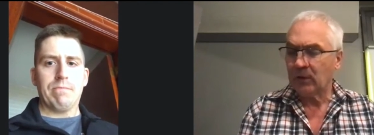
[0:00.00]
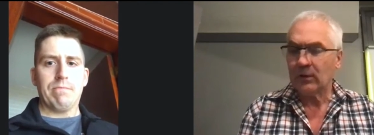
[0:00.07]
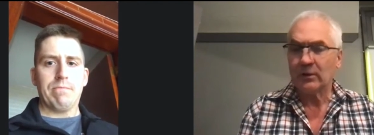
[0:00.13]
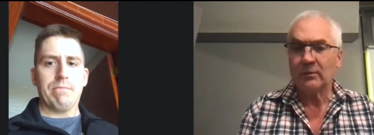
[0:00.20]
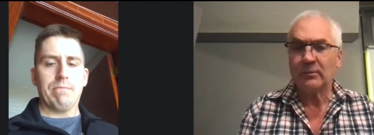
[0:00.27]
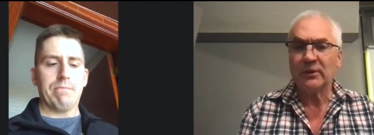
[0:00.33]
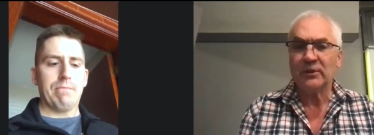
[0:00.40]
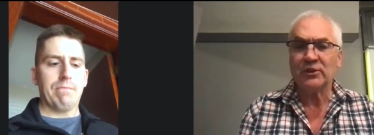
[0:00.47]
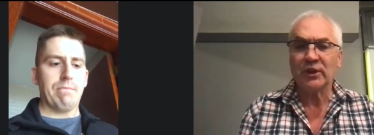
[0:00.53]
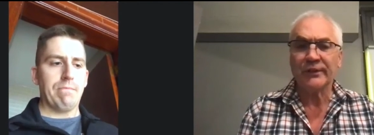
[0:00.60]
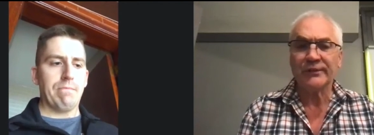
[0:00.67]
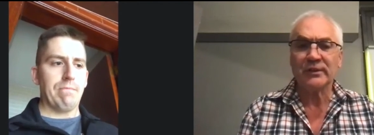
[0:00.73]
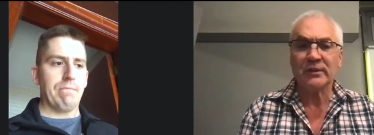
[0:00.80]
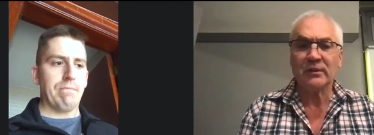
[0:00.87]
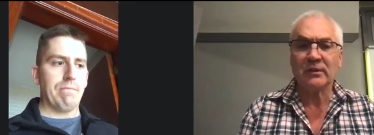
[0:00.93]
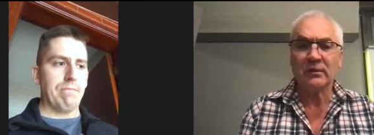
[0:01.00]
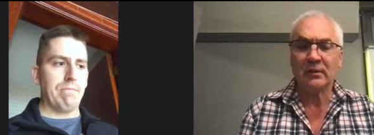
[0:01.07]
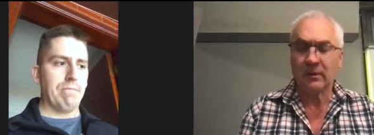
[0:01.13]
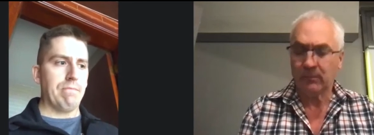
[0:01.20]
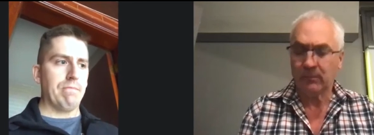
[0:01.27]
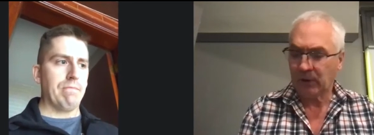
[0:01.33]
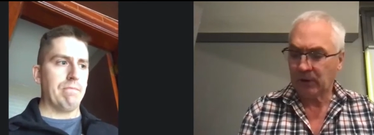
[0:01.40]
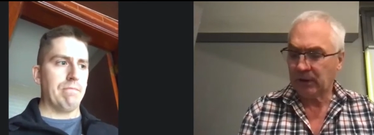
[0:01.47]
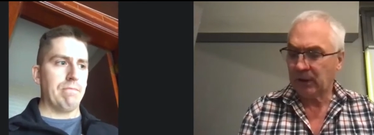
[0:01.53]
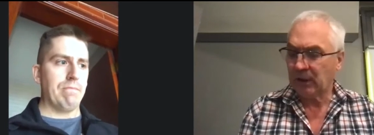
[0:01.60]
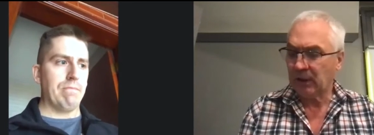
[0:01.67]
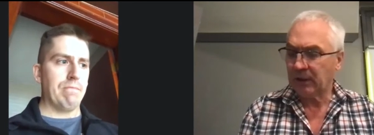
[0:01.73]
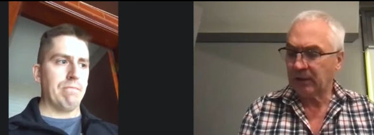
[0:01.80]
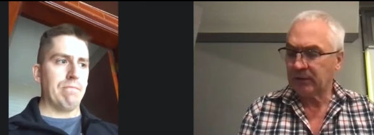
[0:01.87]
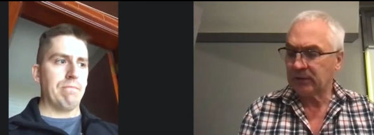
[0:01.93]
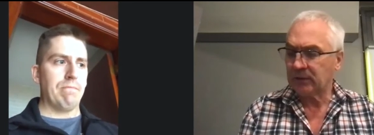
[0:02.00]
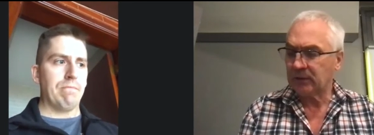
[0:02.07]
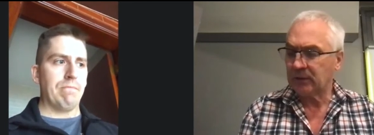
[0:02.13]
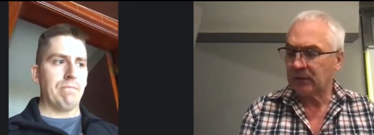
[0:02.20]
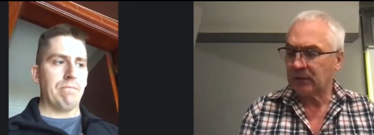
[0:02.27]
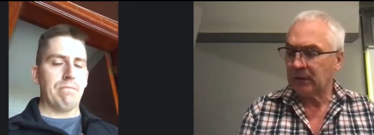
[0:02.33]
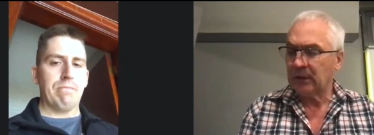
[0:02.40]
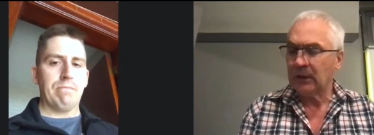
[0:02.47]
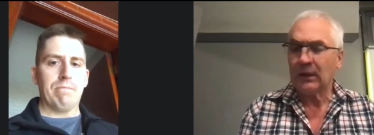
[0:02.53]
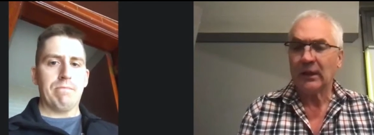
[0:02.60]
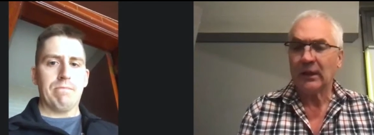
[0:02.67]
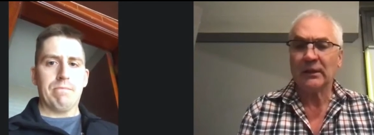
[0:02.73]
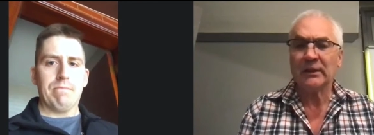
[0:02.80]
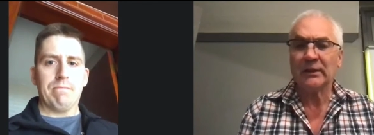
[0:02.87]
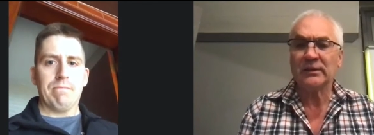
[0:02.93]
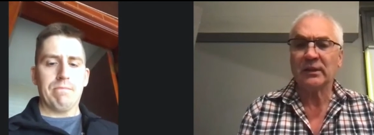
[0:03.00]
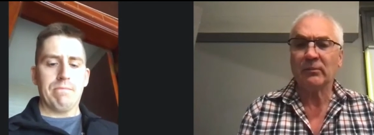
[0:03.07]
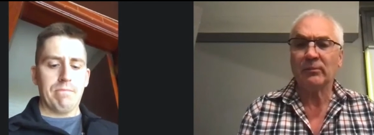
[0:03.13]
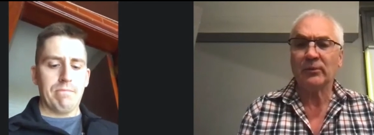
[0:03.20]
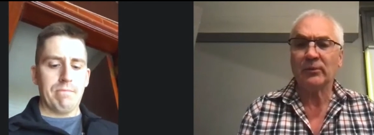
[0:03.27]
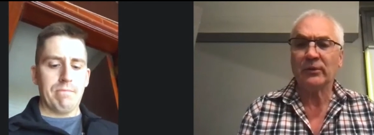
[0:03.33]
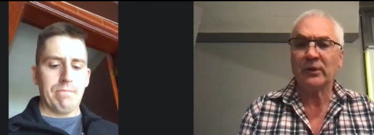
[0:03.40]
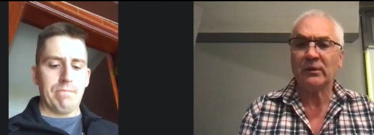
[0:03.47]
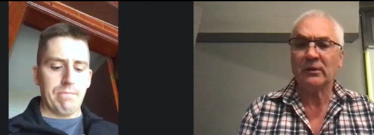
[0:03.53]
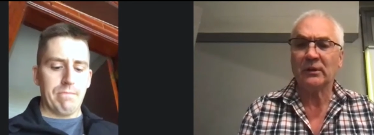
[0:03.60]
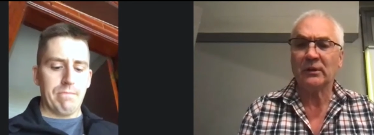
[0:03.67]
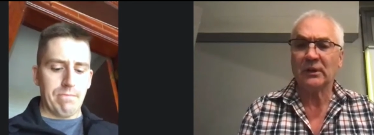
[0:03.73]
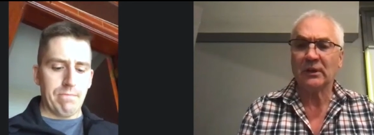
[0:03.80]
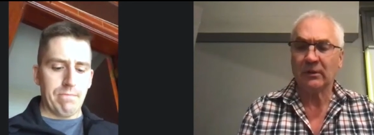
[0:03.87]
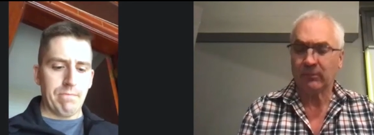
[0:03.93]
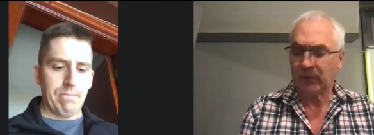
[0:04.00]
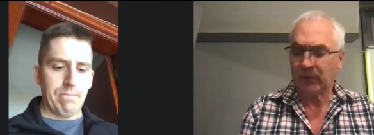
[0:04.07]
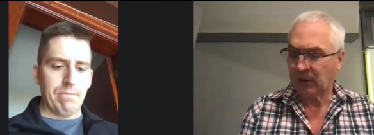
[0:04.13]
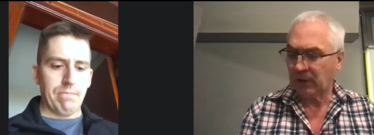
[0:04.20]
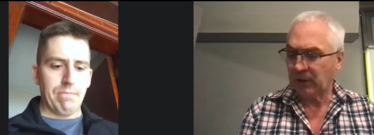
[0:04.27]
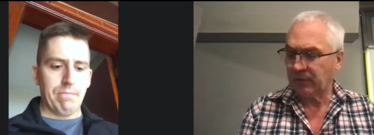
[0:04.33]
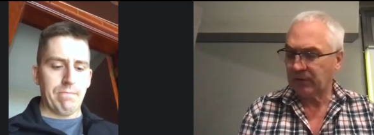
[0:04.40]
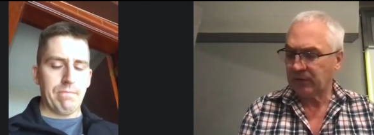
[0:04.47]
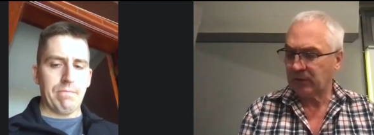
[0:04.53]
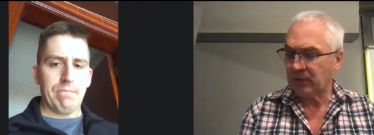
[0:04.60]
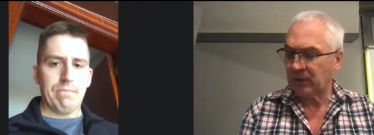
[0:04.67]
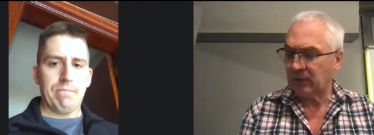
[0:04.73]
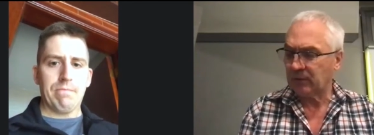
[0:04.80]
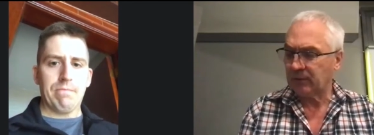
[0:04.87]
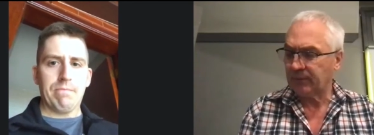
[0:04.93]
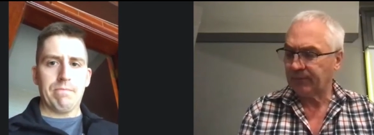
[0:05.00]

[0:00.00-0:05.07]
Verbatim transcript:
Speaker 1: to be just in my dealings and exemplary in my lifestyle.